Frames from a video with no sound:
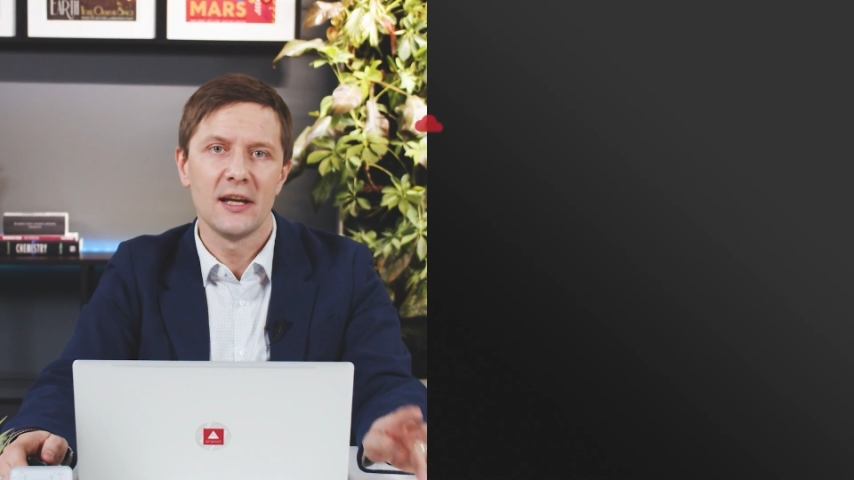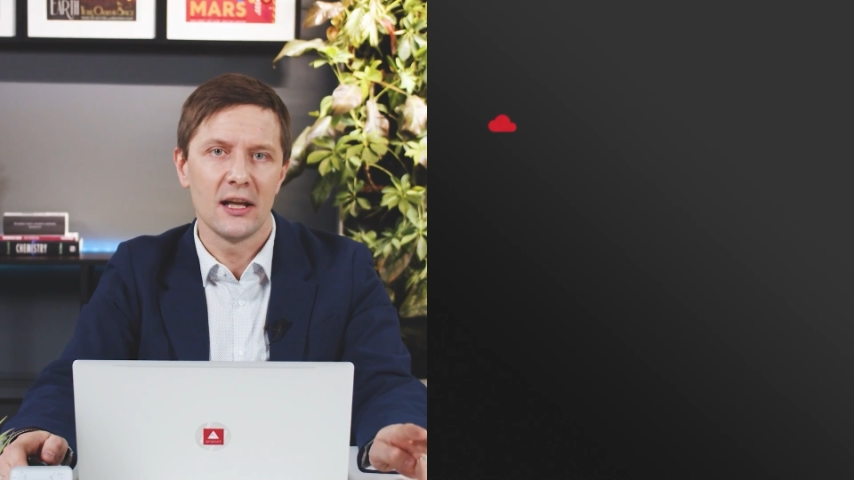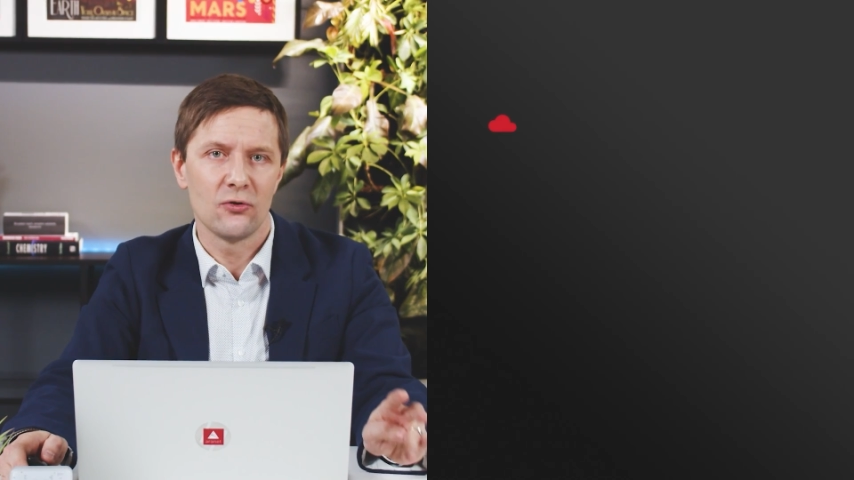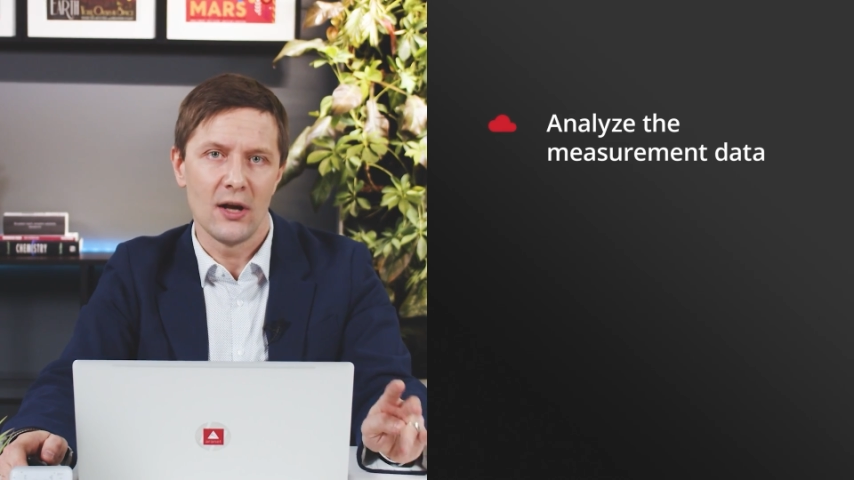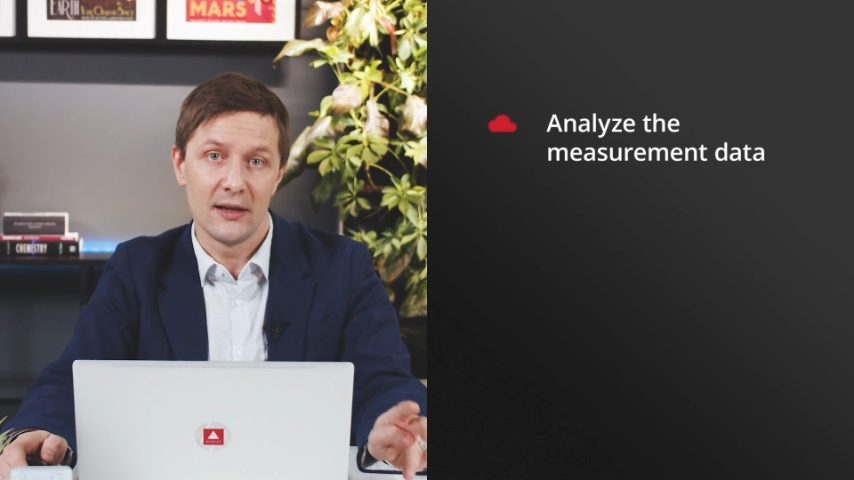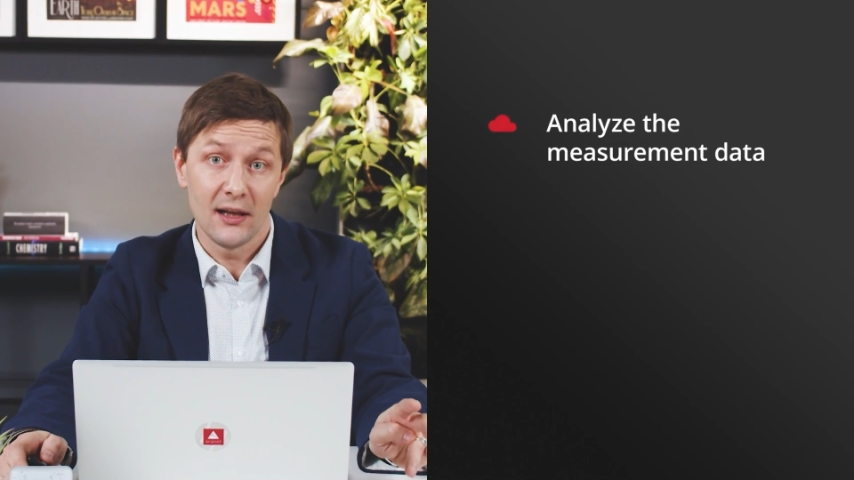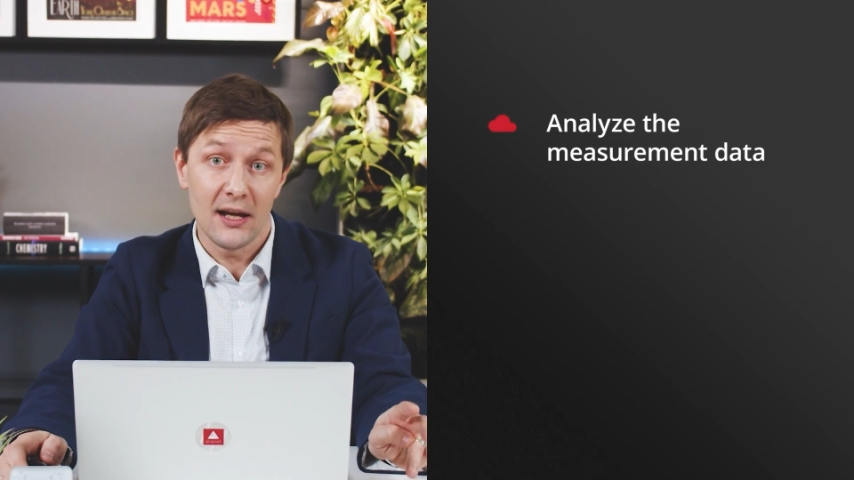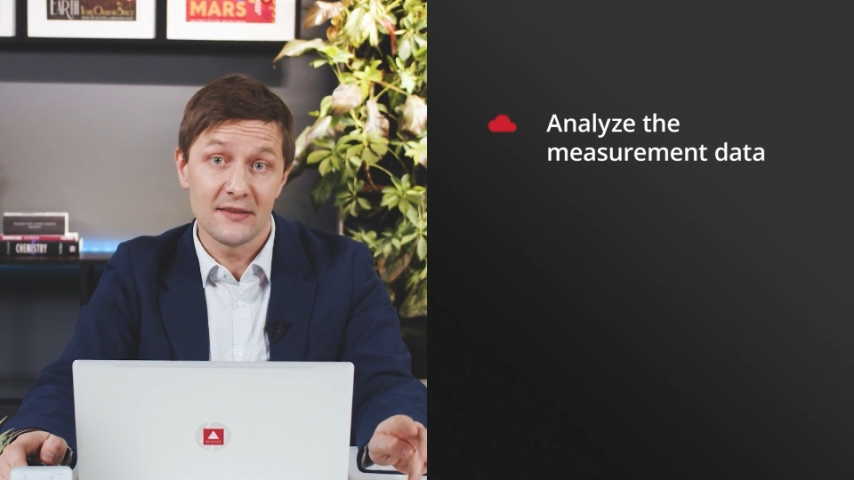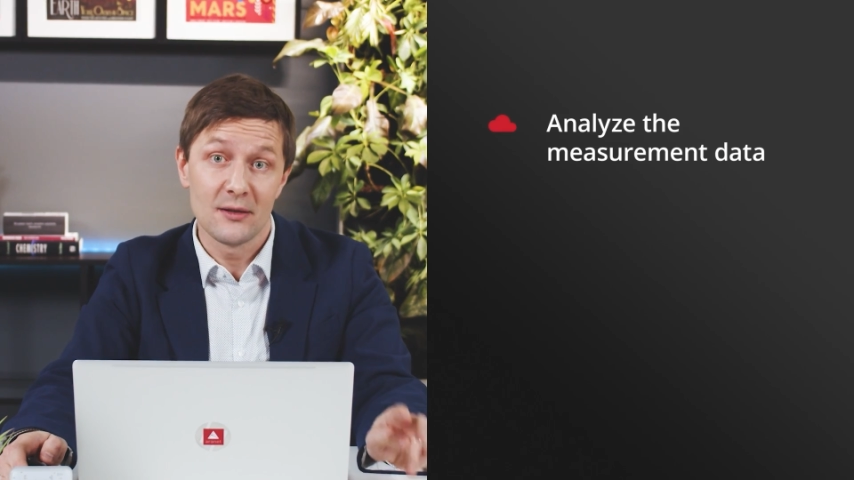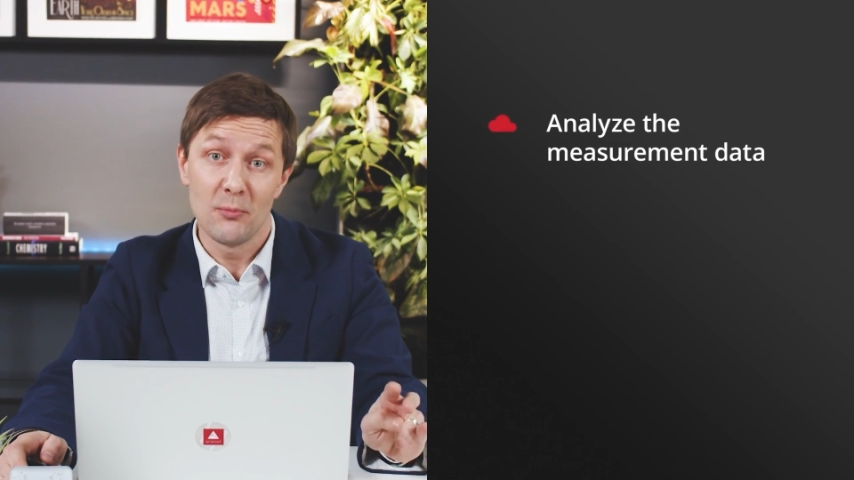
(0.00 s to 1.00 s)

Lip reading: get to analyze the